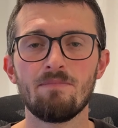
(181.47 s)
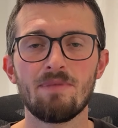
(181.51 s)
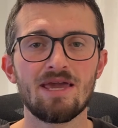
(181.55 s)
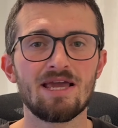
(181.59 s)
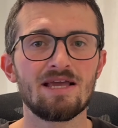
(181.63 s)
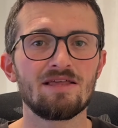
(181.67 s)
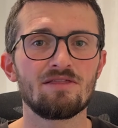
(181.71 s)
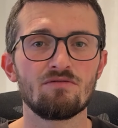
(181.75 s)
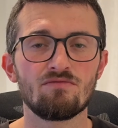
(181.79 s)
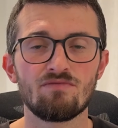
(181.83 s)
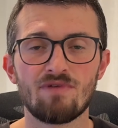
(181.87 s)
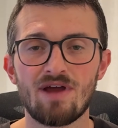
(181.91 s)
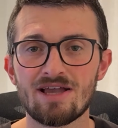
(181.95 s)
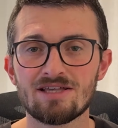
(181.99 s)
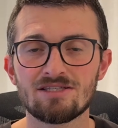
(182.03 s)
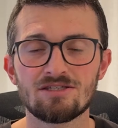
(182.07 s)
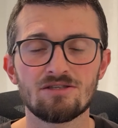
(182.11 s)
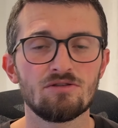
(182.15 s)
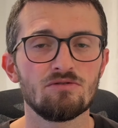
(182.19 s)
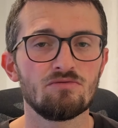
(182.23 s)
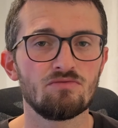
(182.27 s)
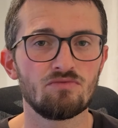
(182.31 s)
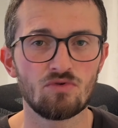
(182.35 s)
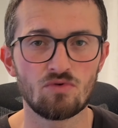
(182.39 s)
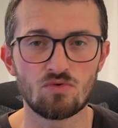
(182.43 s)
make the rest of
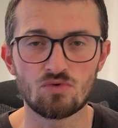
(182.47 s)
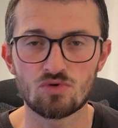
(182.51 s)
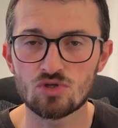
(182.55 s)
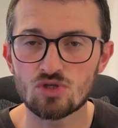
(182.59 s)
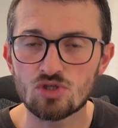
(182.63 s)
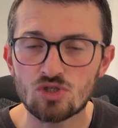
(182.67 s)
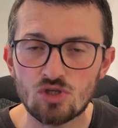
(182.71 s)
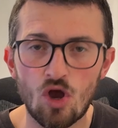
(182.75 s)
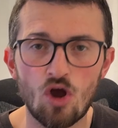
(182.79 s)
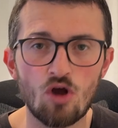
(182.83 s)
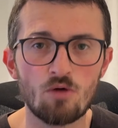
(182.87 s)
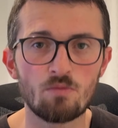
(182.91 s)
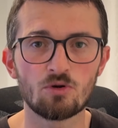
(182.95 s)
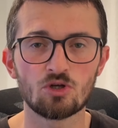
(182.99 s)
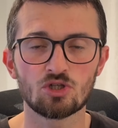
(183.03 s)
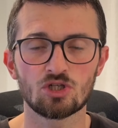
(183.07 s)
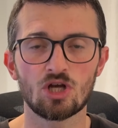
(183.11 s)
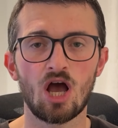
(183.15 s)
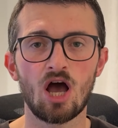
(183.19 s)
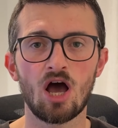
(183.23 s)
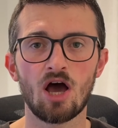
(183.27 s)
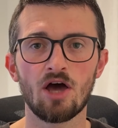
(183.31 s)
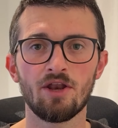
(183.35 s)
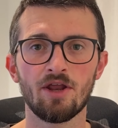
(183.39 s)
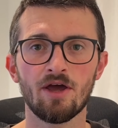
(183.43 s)
the route so much
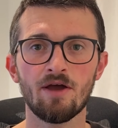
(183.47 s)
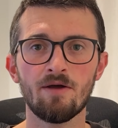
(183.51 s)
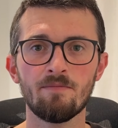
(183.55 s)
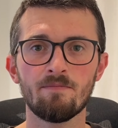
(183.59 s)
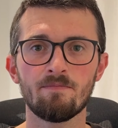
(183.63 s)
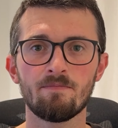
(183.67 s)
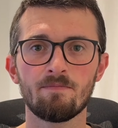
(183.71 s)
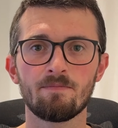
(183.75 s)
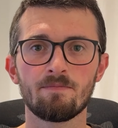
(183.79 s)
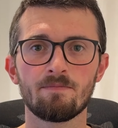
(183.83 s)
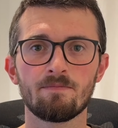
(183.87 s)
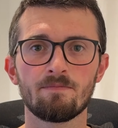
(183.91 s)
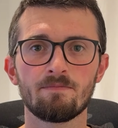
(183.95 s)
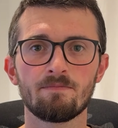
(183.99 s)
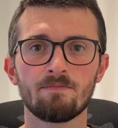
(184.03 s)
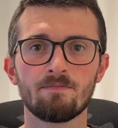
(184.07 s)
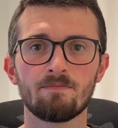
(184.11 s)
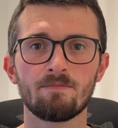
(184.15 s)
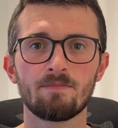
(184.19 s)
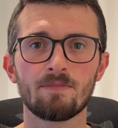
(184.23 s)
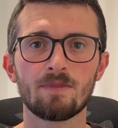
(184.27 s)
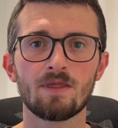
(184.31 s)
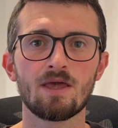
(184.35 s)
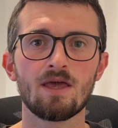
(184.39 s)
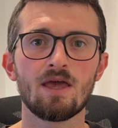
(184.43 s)
harder.
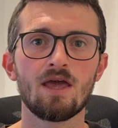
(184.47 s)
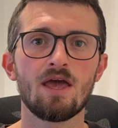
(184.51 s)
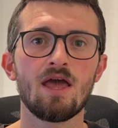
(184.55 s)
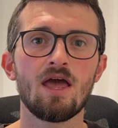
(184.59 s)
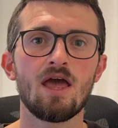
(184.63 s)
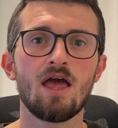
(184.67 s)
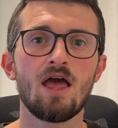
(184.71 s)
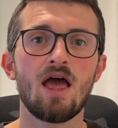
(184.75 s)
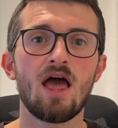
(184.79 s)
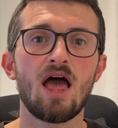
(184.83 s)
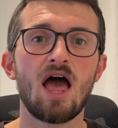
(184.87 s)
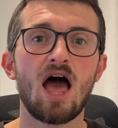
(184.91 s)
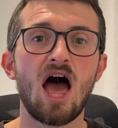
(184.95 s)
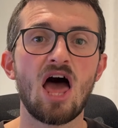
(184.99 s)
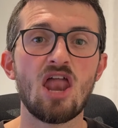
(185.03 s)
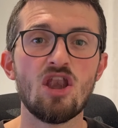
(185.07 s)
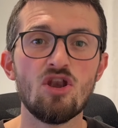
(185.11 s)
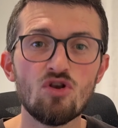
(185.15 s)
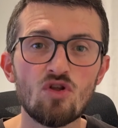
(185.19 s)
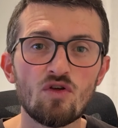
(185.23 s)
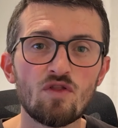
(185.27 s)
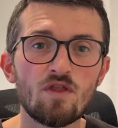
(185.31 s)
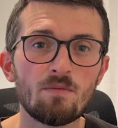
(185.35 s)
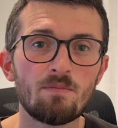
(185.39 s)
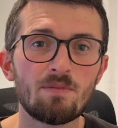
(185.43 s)

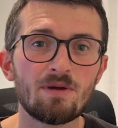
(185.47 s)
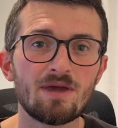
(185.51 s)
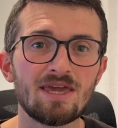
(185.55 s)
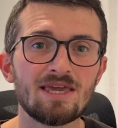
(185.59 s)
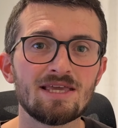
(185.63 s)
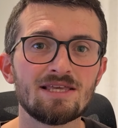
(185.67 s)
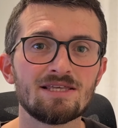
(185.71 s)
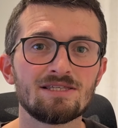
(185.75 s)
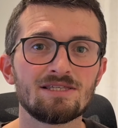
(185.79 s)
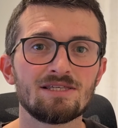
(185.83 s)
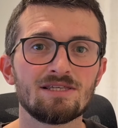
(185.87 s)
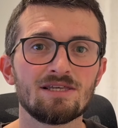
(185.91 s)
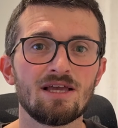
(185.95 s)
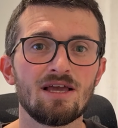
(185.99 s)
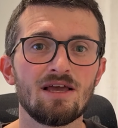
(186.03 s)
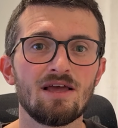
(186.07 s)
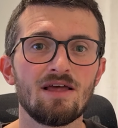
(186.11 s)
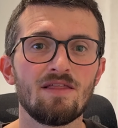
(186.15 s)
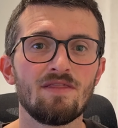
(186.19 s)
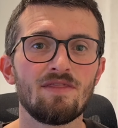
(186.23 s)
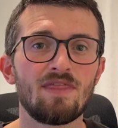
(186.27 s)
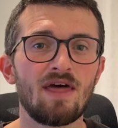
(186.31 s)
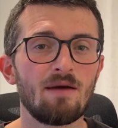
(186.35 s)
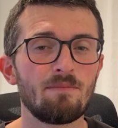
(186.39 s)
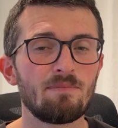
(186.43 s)
Another piece
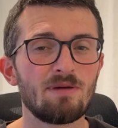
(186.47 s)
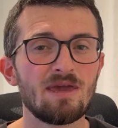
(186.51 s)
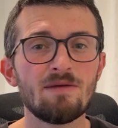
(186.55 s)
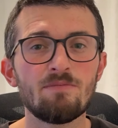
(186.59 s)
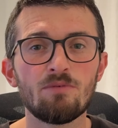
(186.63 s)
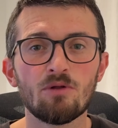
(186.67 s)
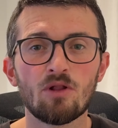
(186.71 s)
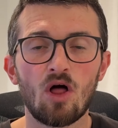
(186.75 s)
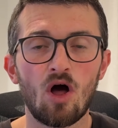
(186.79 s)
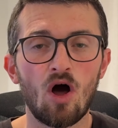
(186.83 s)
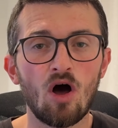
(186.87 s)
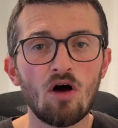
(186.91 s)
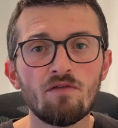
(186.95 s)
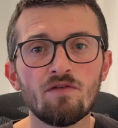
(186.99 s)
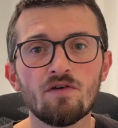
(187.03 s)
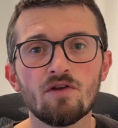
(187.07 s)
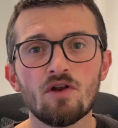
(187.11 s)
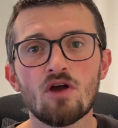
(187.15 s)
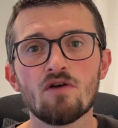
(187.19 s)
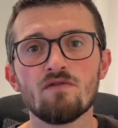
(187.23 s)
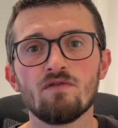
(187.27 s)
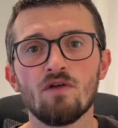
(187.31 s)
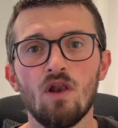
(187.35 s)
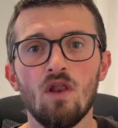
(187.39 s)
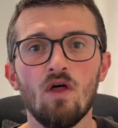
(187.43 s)
that people often
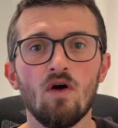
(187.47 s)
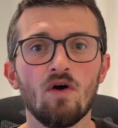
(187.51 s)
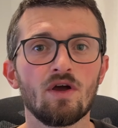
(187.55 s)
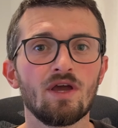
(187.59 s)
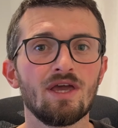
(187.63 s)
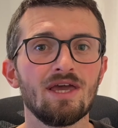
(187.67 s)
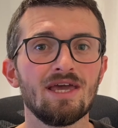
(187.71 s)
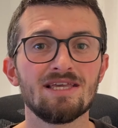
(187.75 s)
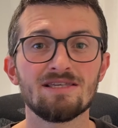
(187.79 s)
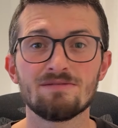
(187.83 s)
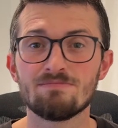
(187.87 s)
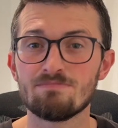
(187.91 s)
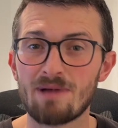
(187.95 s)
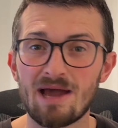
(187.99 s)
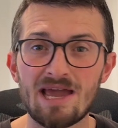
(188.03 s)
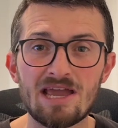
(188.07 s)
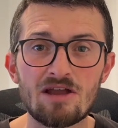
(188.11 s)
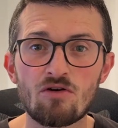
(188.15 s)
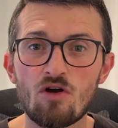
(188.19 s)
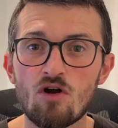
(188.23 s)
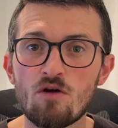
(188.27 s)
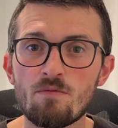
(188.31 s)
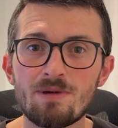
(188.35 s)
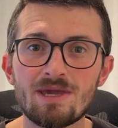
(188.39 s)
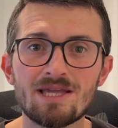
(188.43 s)
overlook is
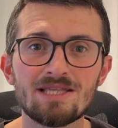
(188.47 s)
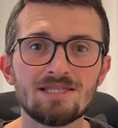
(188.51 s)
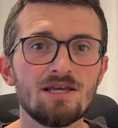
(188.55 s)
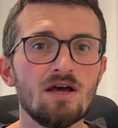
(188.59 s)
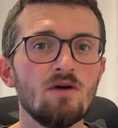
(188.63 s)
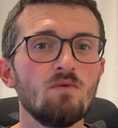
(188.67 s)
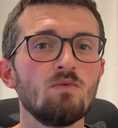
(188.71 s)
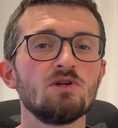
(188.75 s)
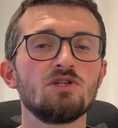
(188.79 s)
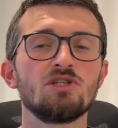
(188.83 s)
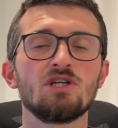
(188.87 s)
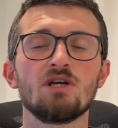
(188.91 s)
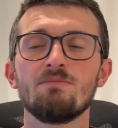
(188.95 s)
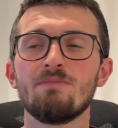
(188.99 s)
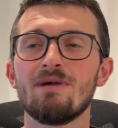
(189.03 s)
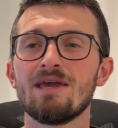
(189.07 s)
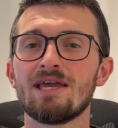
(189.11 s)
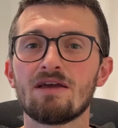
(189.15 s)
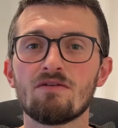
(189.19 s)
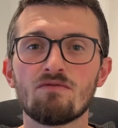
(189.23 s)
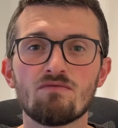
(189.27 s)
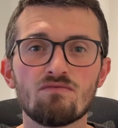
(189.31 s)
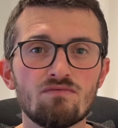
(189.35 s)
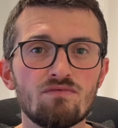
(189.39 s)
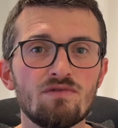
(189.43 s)
microbeater, which can make
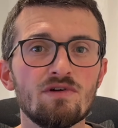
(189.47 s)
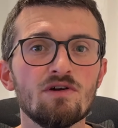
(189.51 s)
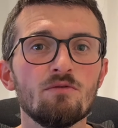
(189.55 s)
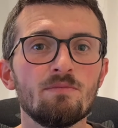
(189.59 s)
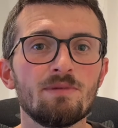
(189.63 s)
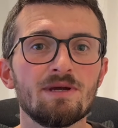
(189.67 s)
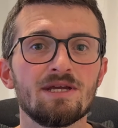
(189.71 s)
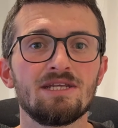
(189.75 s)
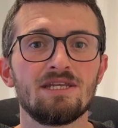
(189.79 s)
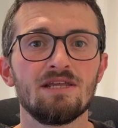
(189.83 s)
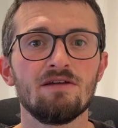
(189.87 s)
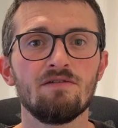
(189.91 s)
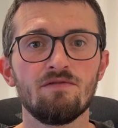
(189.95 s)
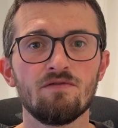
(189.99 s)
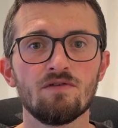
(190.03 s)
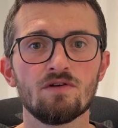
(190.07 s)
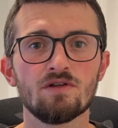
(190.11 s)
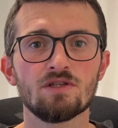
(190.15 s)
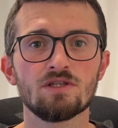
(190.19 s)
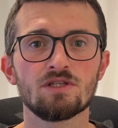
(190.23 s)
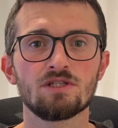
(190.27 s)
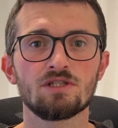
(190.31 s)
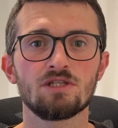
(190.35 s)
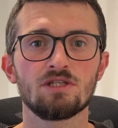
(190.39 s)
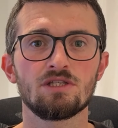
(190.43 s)
a real big
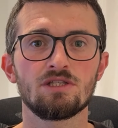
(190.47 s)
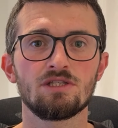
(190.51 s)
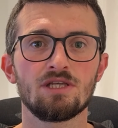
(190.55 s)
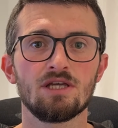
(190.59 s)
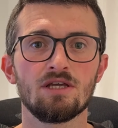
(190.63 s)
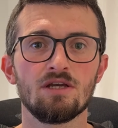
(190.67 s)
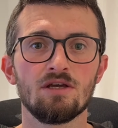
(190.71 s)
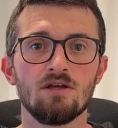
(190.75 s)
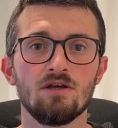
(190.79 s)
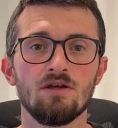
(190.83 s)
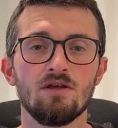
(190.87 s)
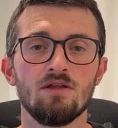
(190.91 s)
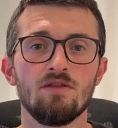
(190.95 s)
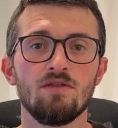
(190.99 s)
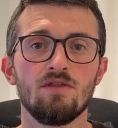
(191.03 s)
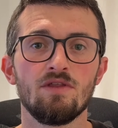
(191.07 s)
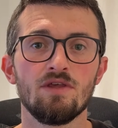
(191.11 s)
difference to